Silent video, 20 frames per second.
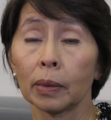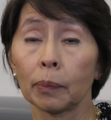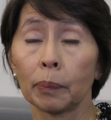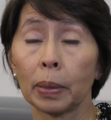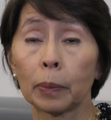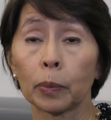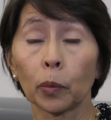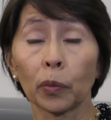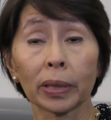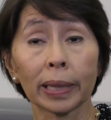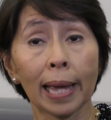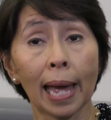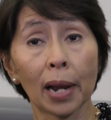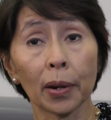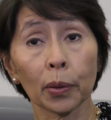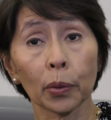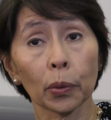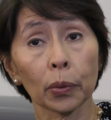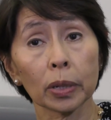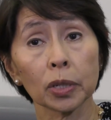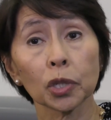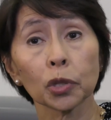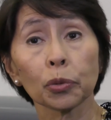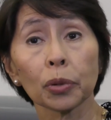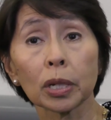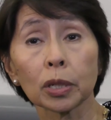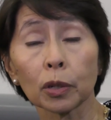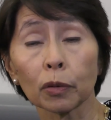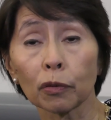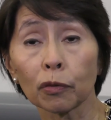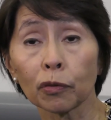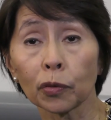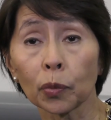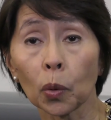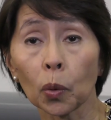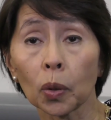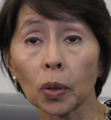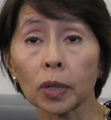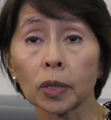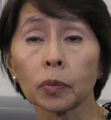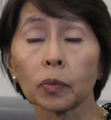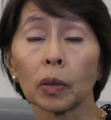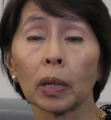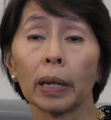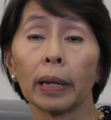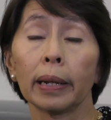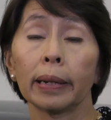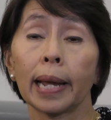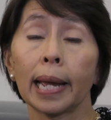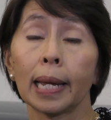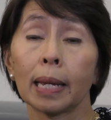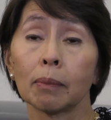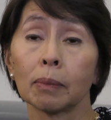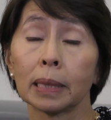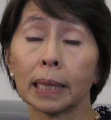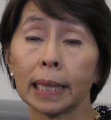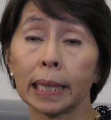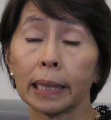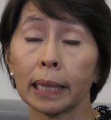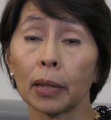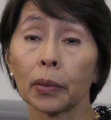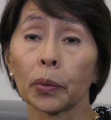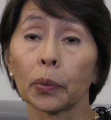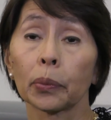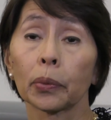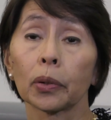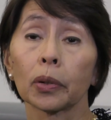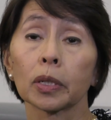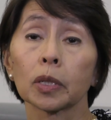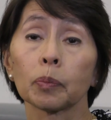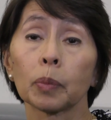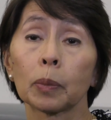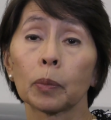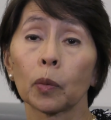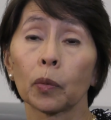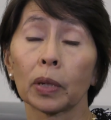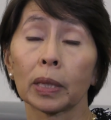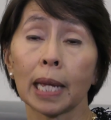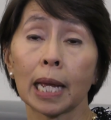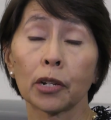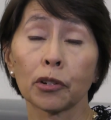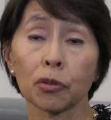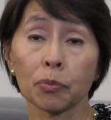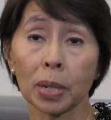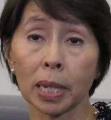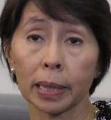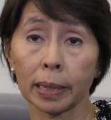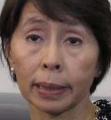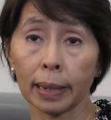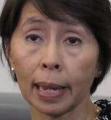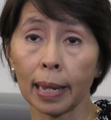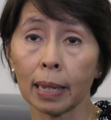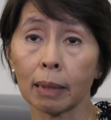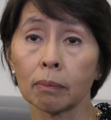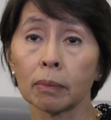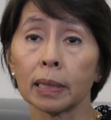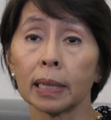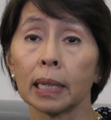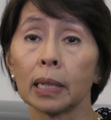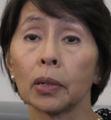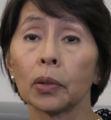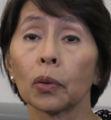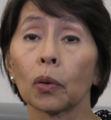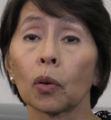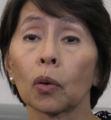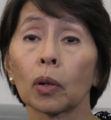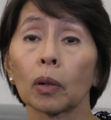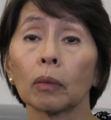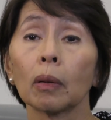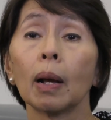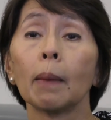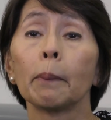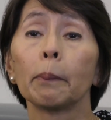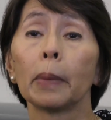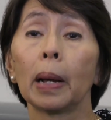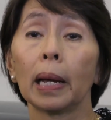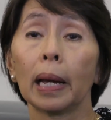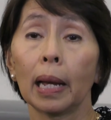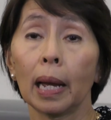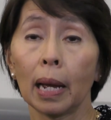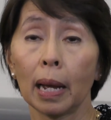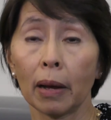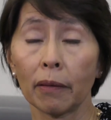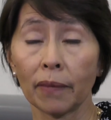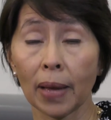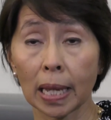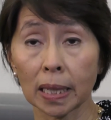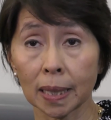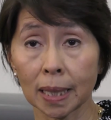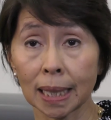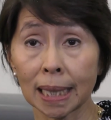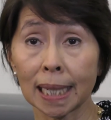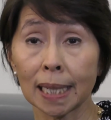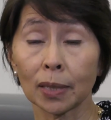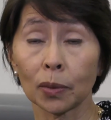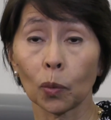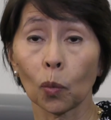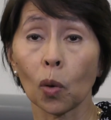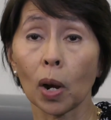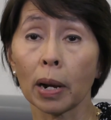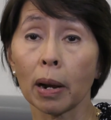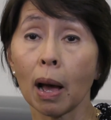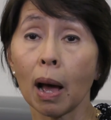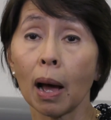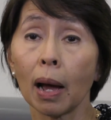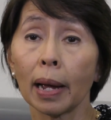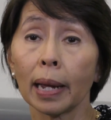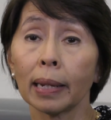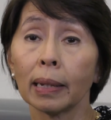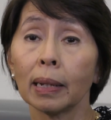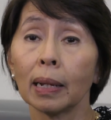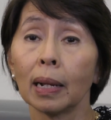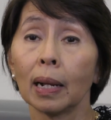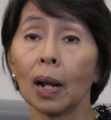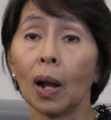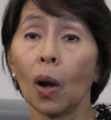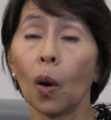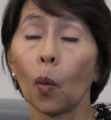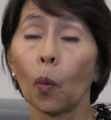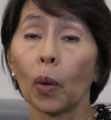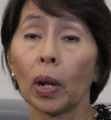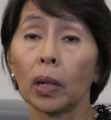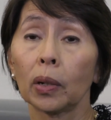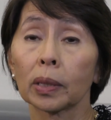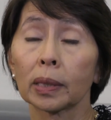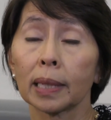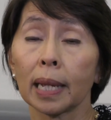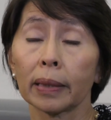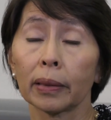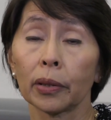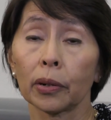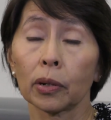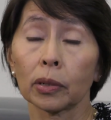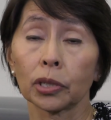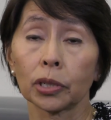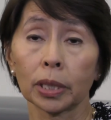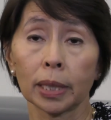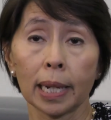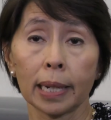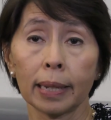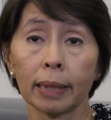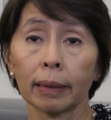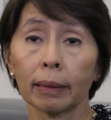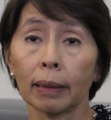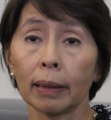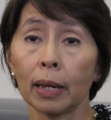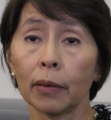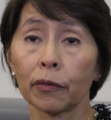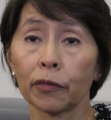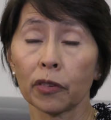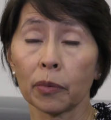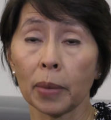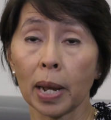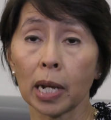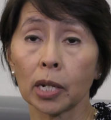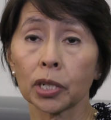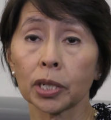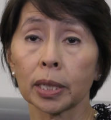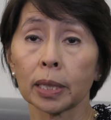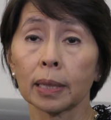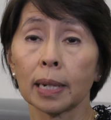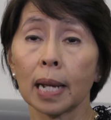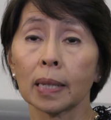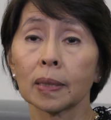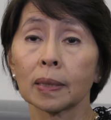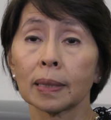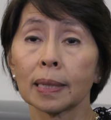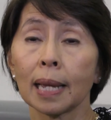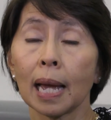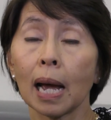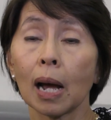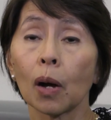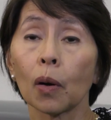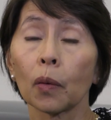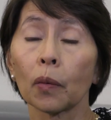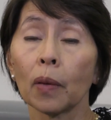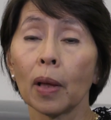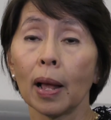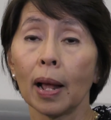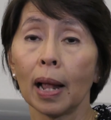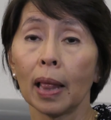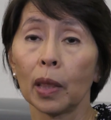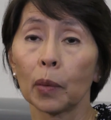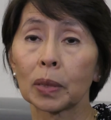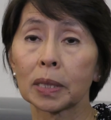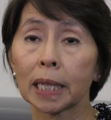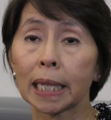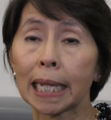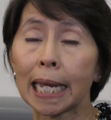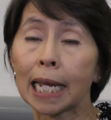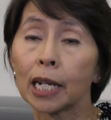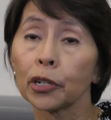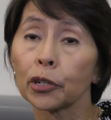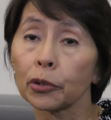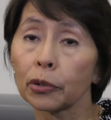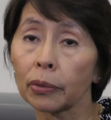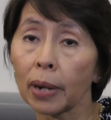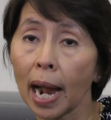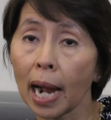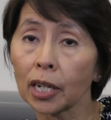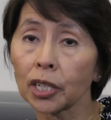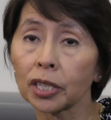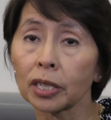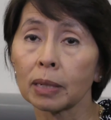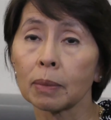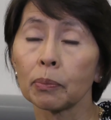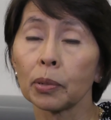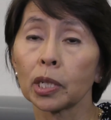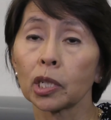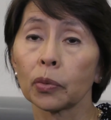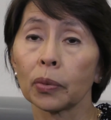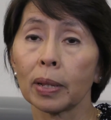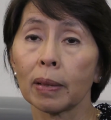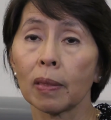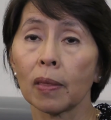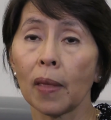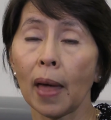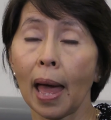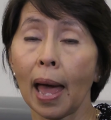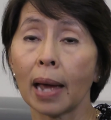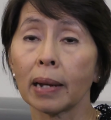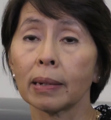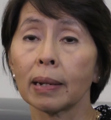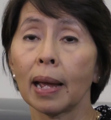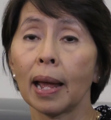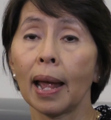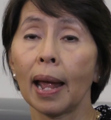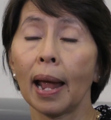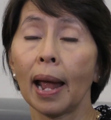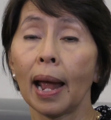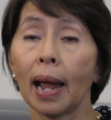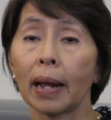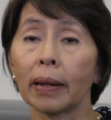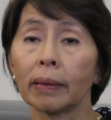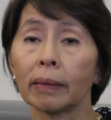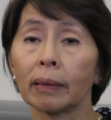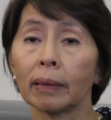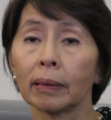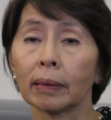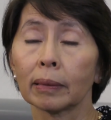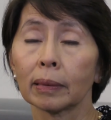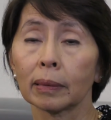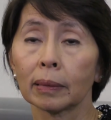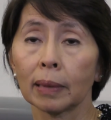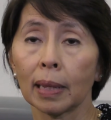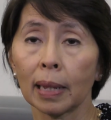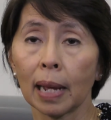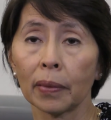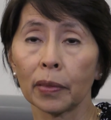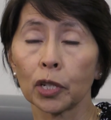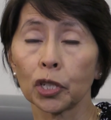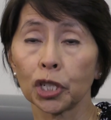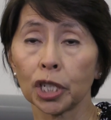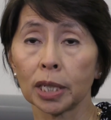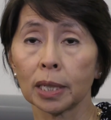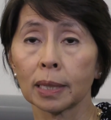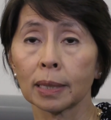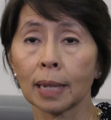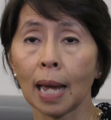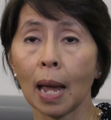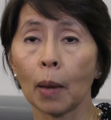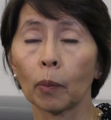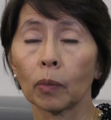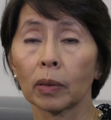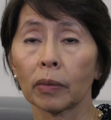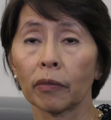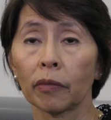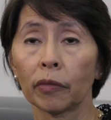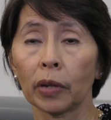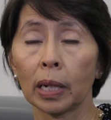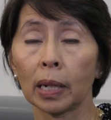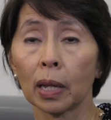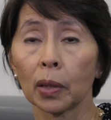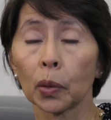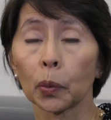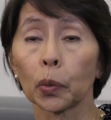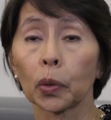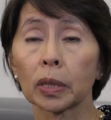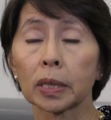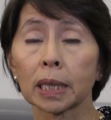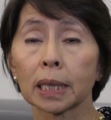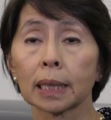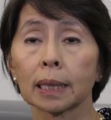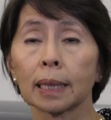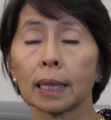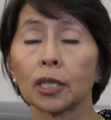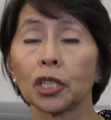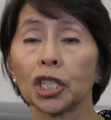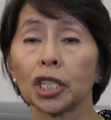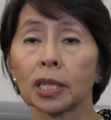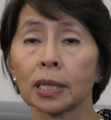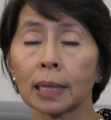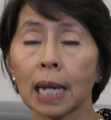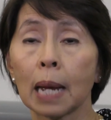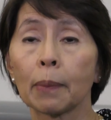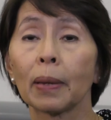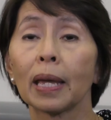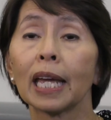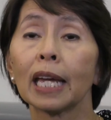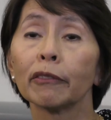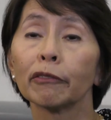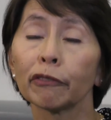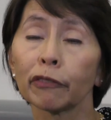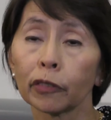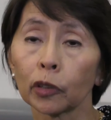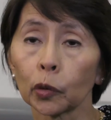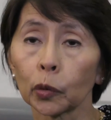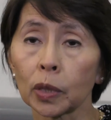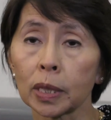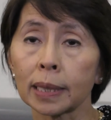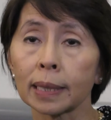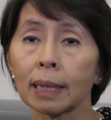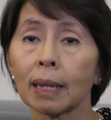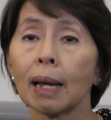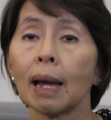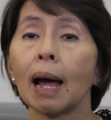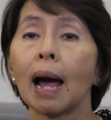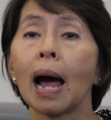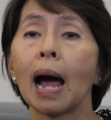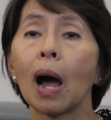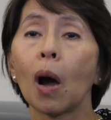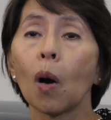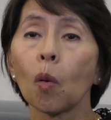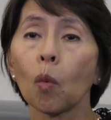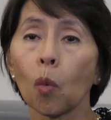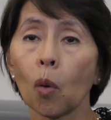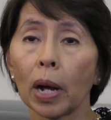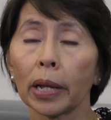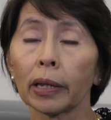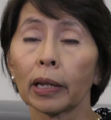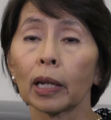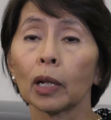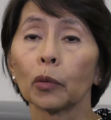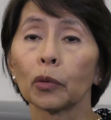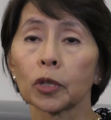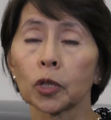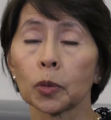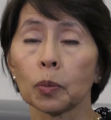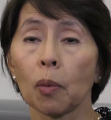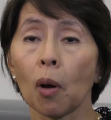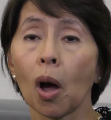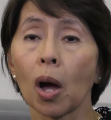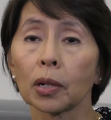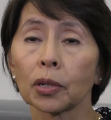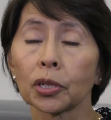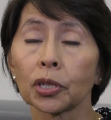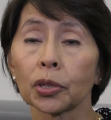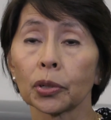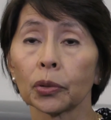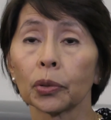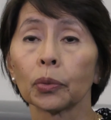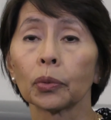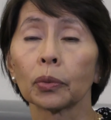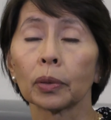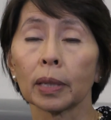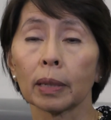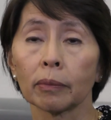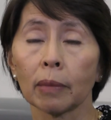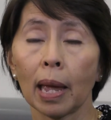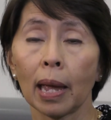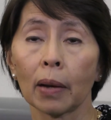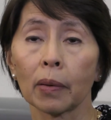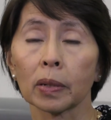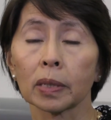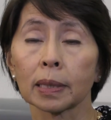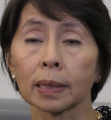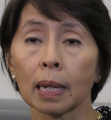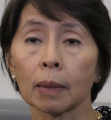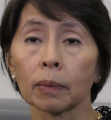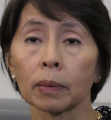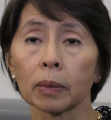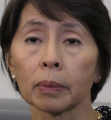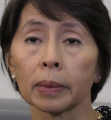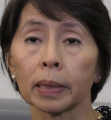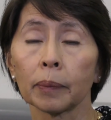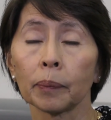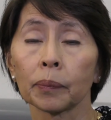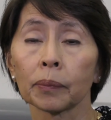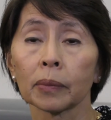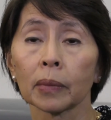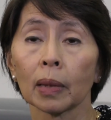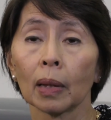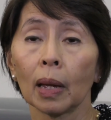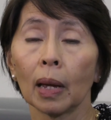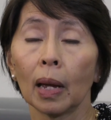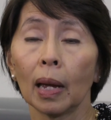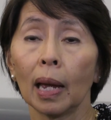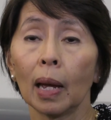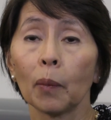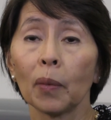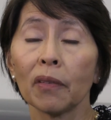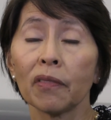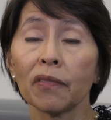people with categories 3s and 4s in AMD, in other words, people with intermediate AMD or advanced disease in one eye. We looked at their genetic information and see how there was any interaction between that and the genotype. In other words, did the genotype influence how one can respond to the ARVO supplement? And we